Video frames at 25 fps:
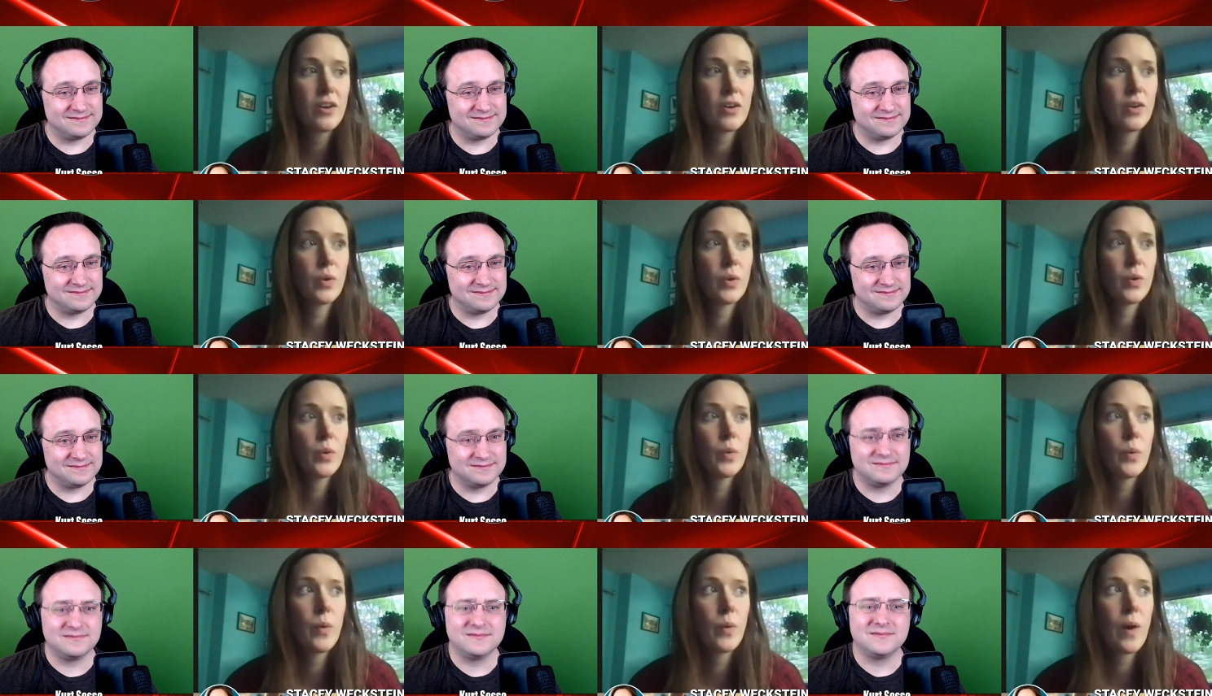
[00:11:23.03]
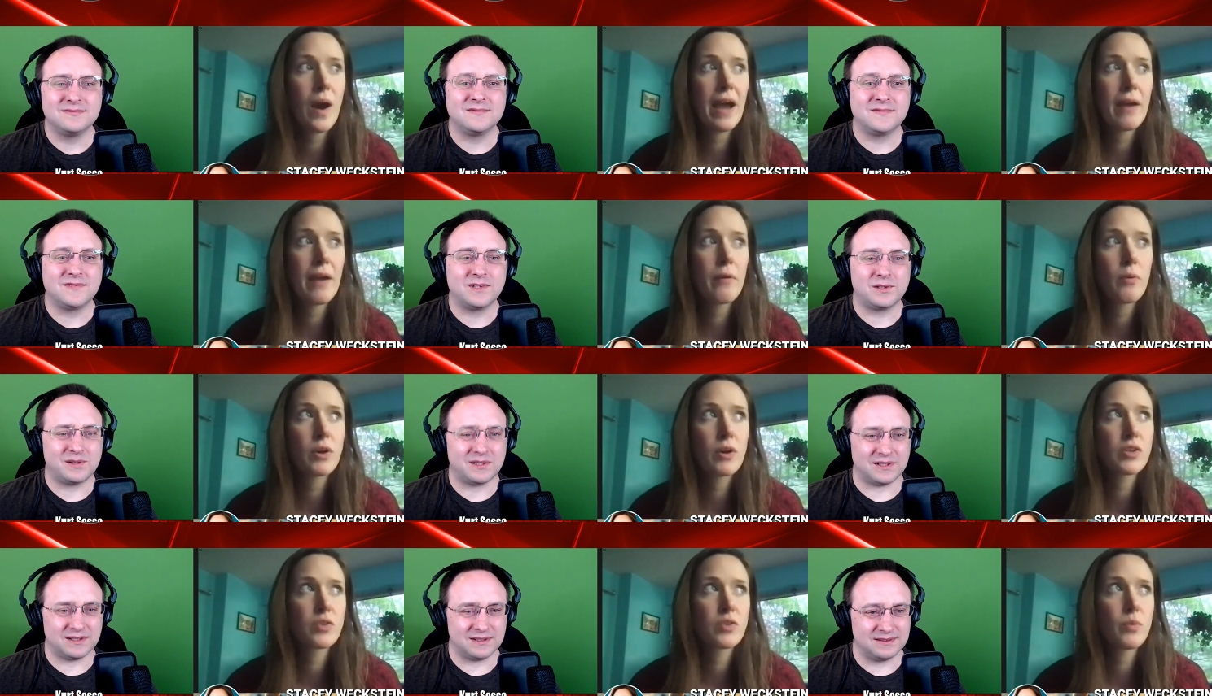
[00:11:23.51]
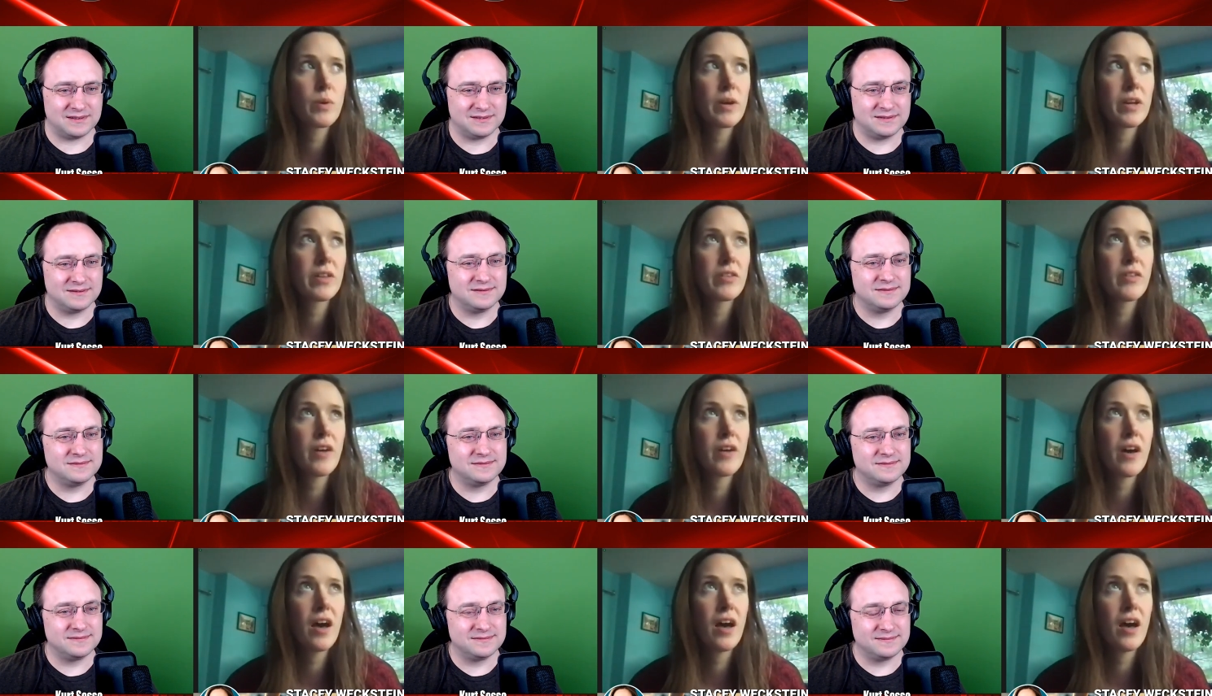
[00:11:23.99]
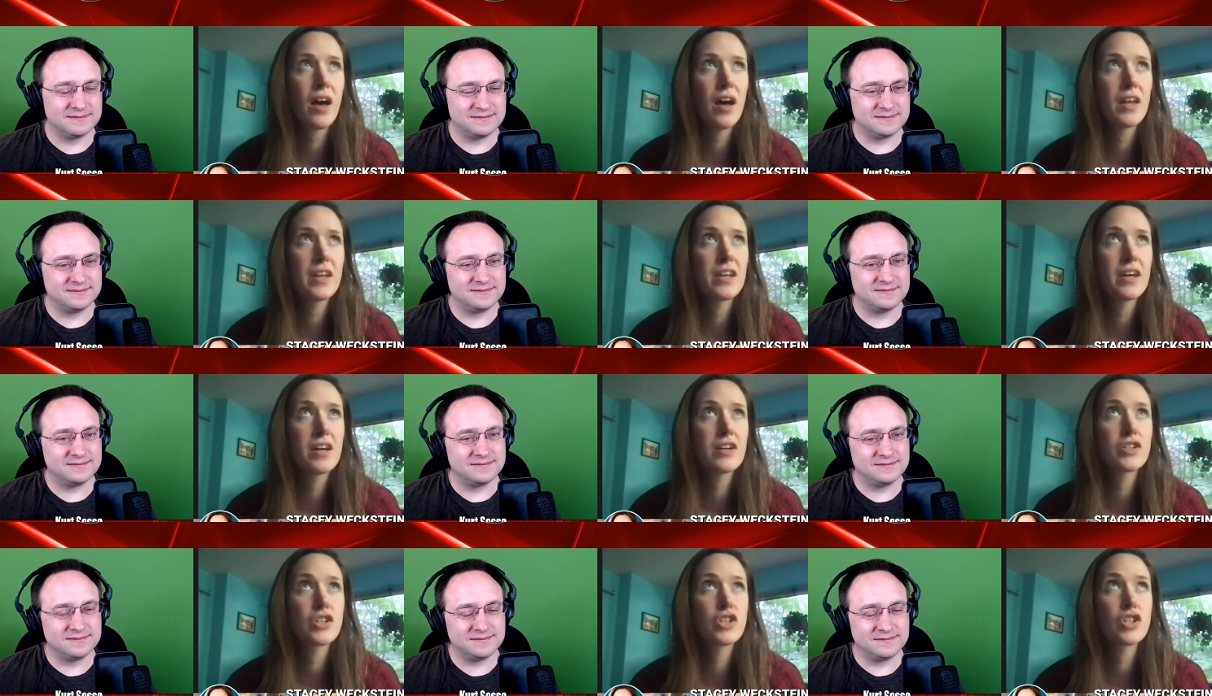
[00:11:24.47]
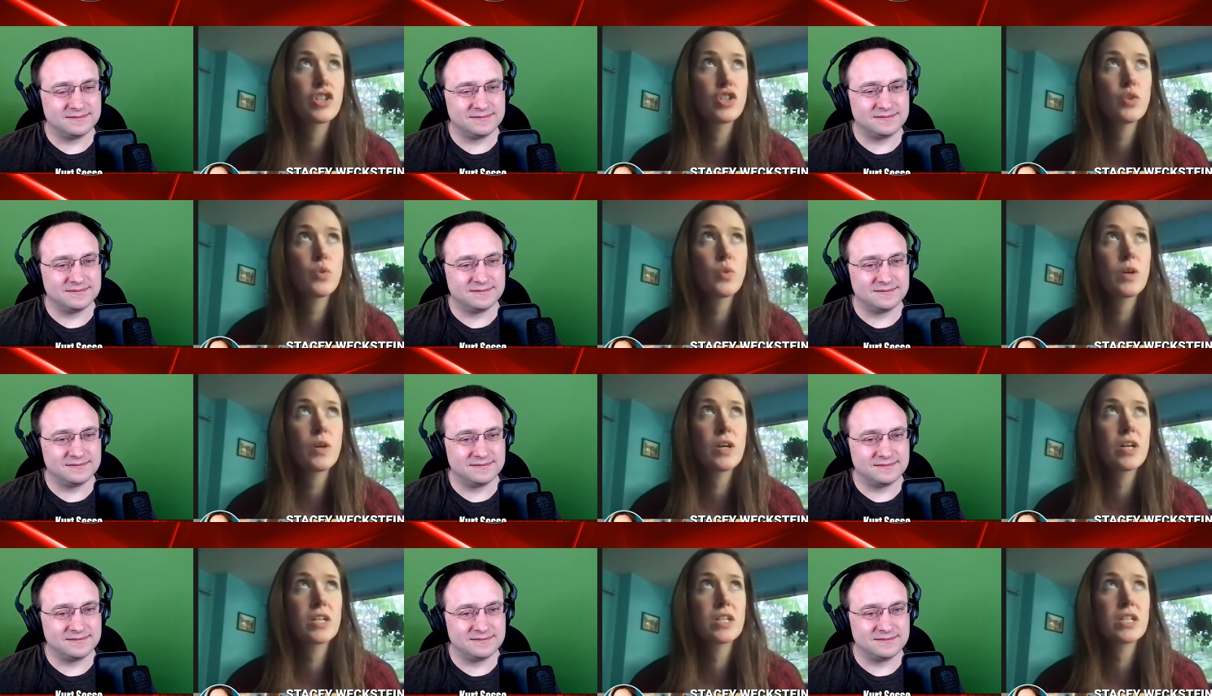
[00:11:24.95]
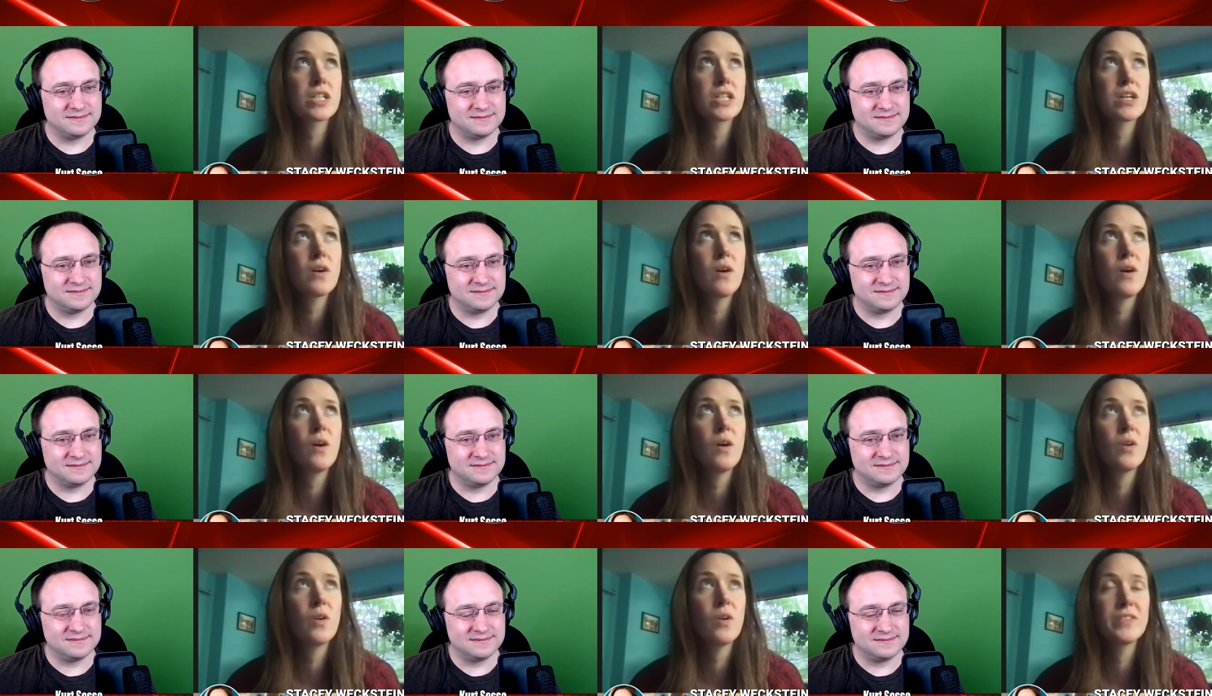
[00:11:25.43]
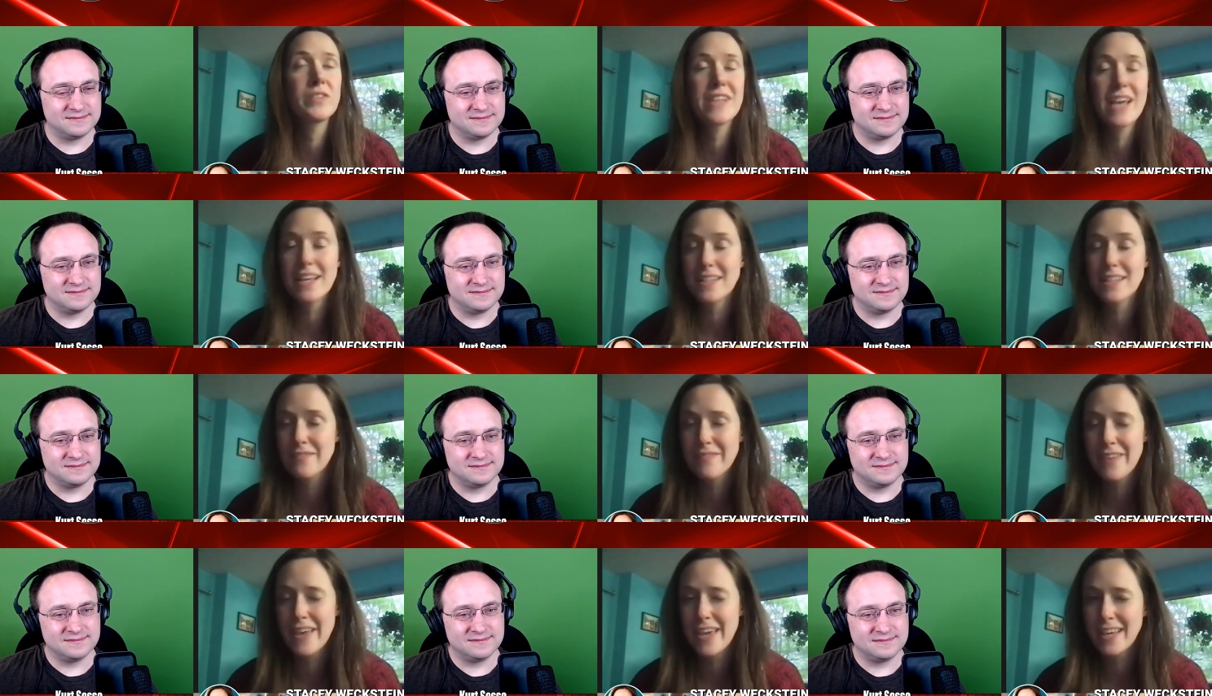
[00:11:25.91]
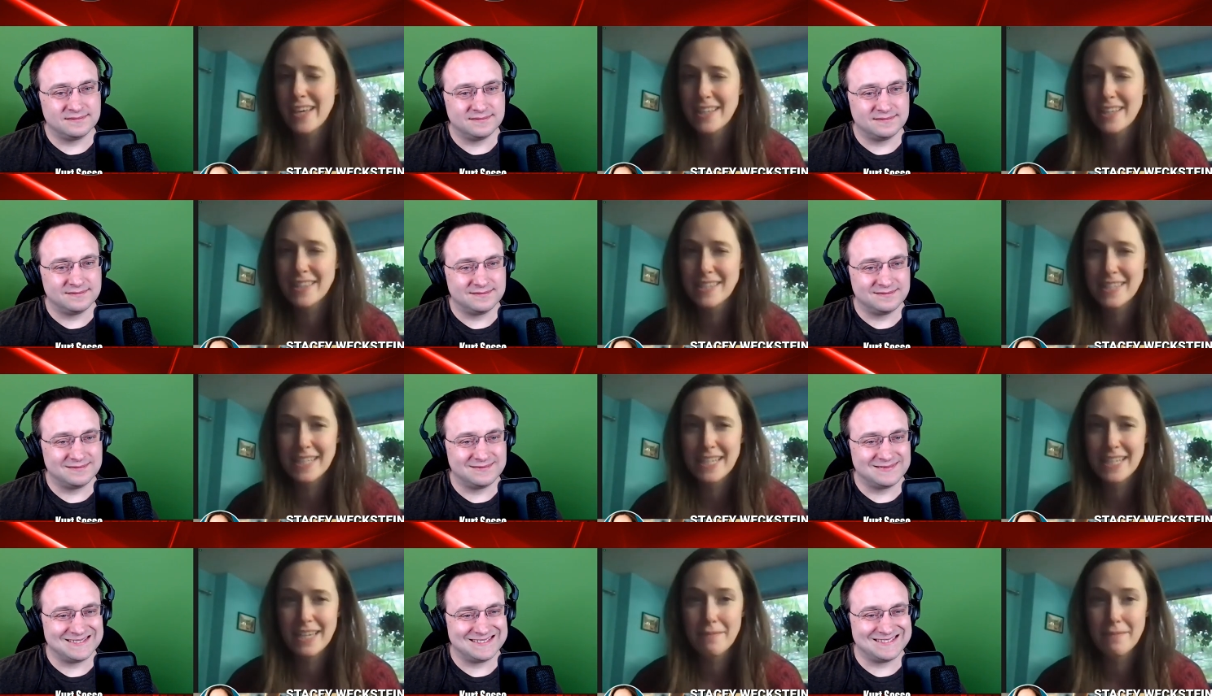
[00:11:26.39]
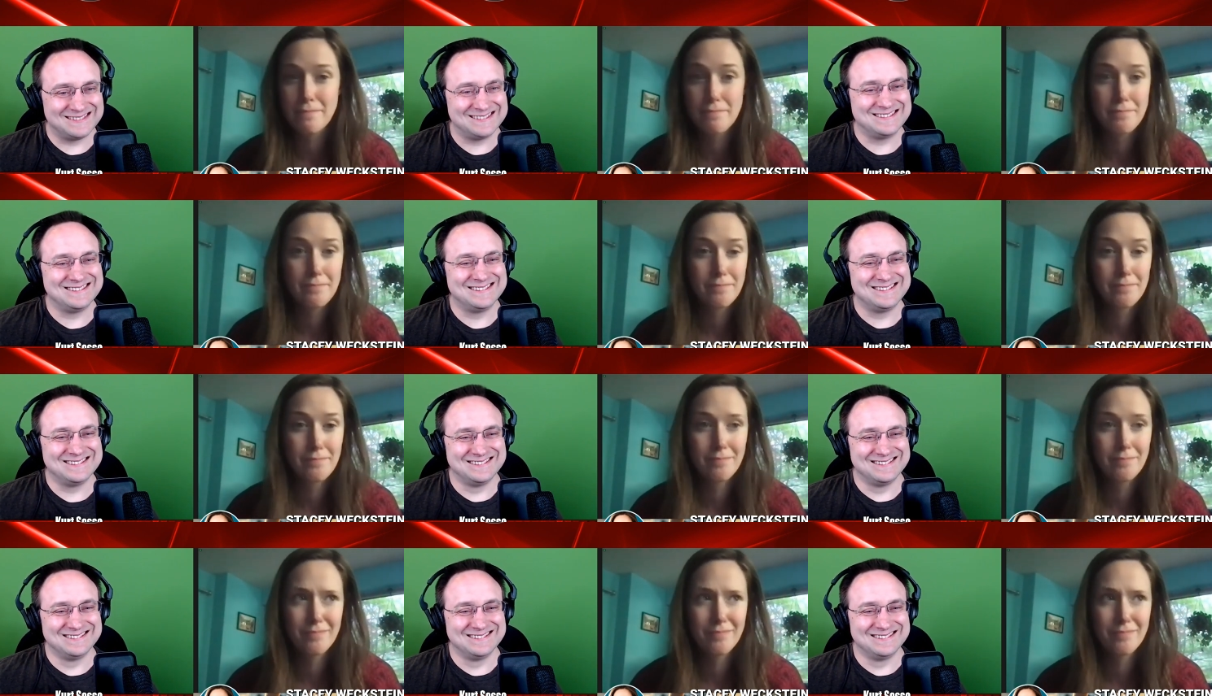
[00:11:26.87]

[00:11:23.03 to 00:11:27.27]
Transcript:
Speaker 1: who I worked with on a short called Yes Vacancy.